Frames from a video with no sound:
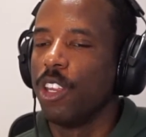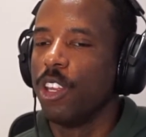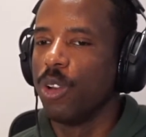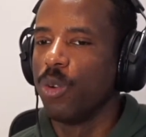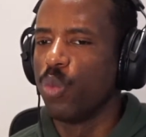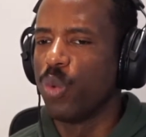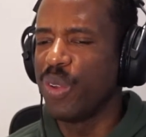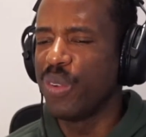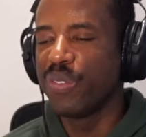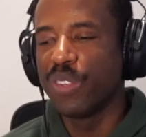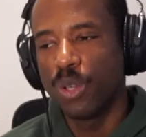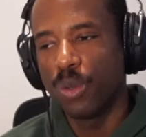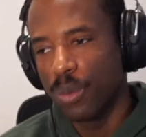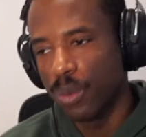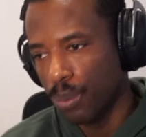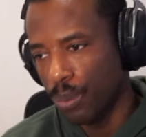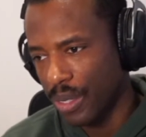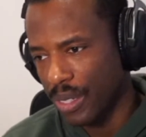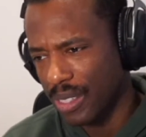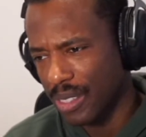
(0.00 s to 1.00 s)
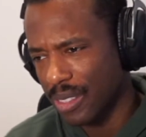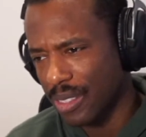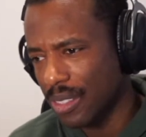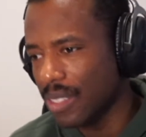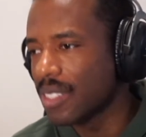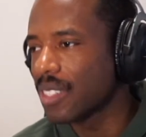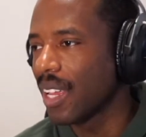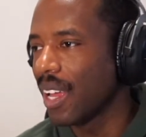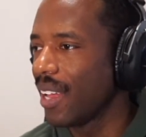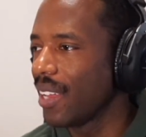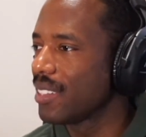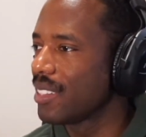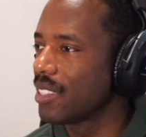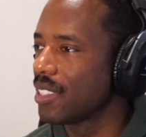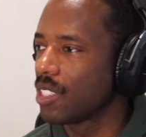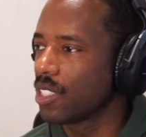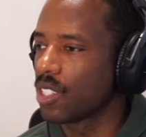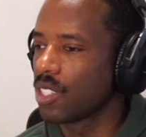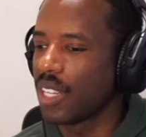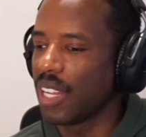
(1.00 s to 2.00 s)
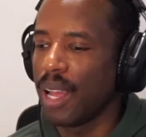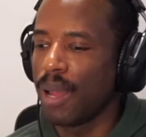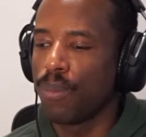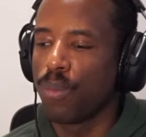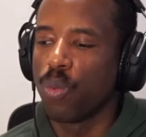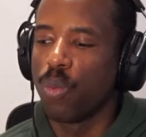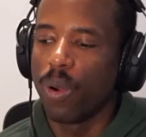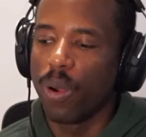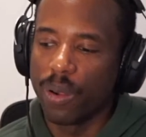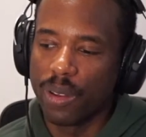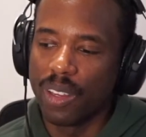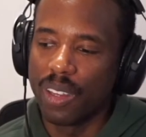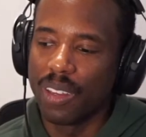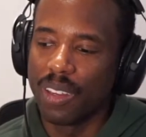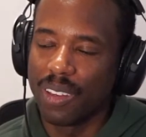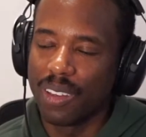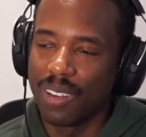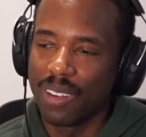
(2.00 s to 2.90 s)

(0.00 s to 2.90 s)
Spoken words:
What if human beings decide to just stop working